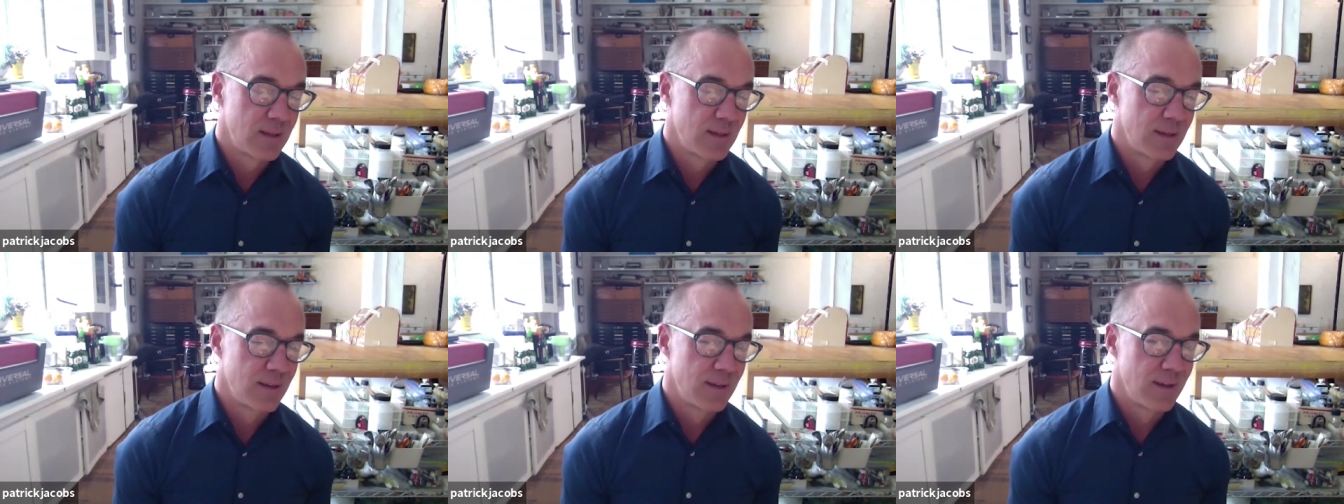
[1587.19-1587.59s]

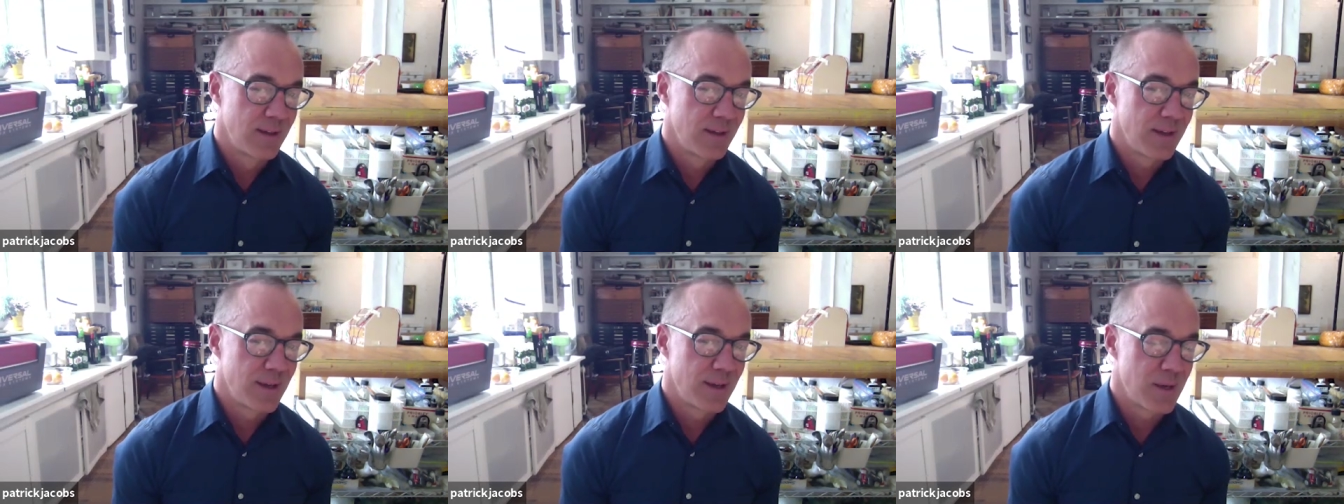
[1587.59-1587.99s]
right
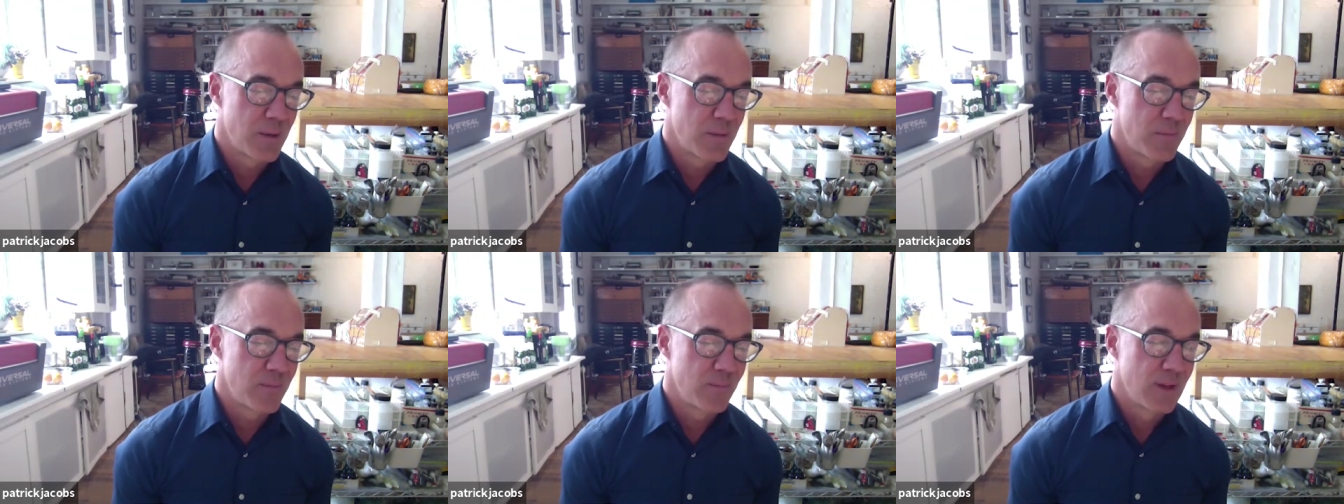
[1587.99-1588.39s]

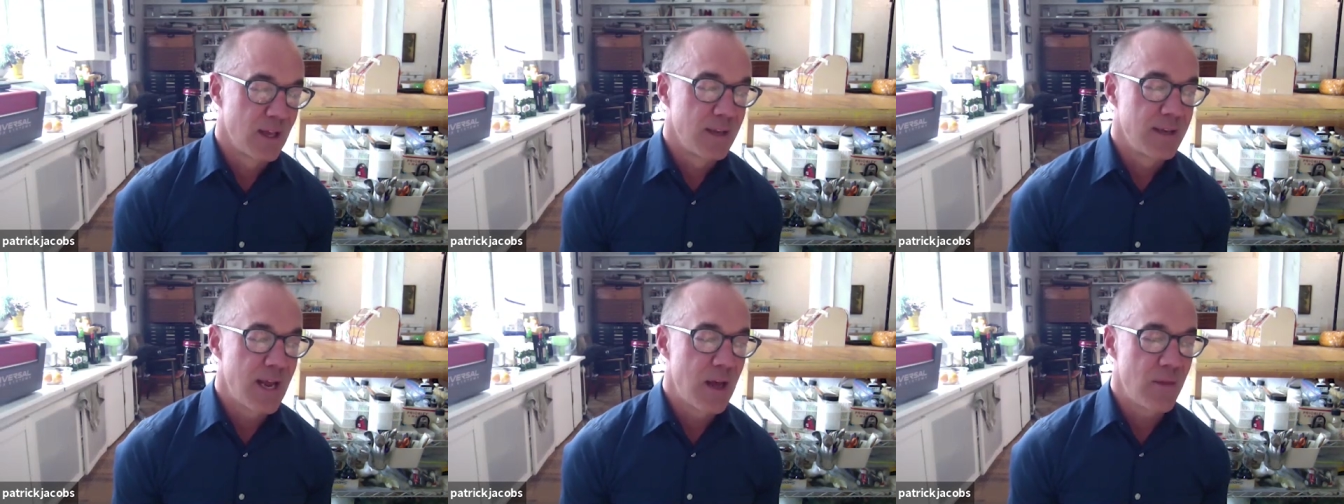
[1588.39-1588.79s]
um,
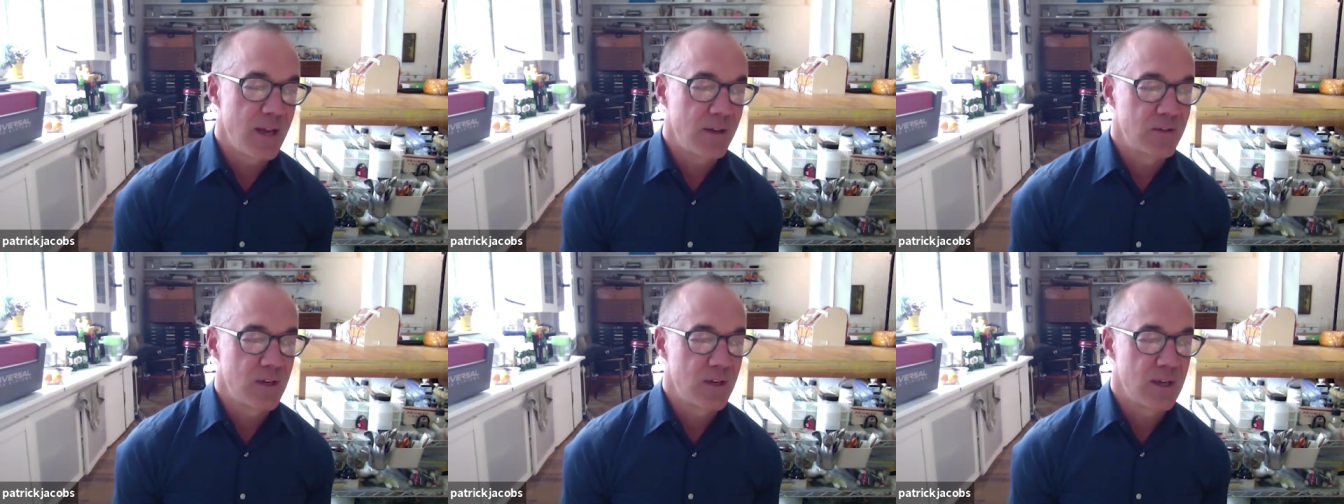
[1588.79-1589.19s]
now
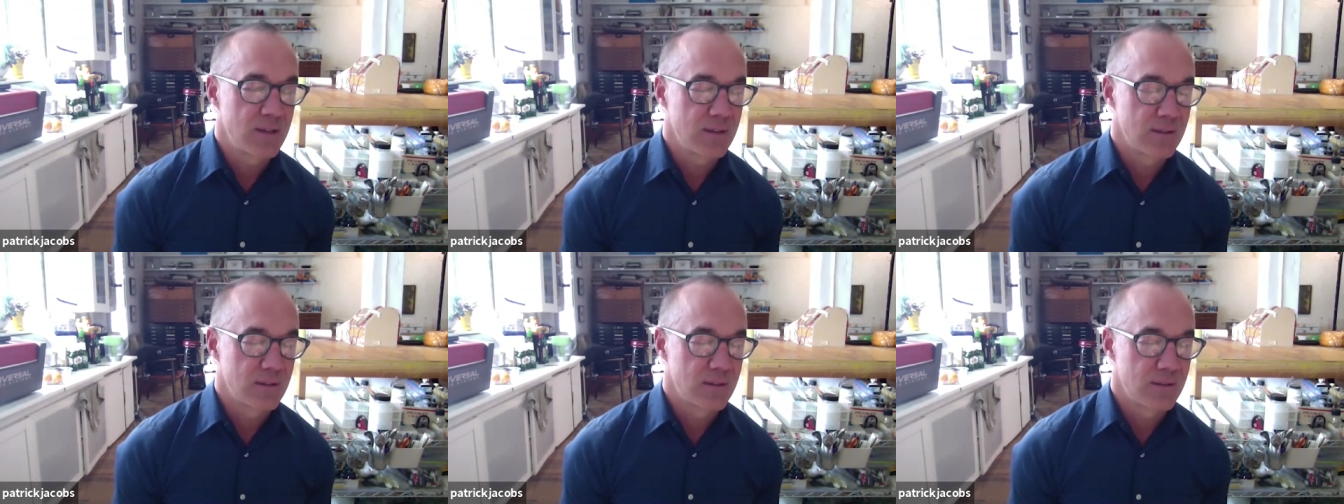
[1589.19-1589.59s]
that's not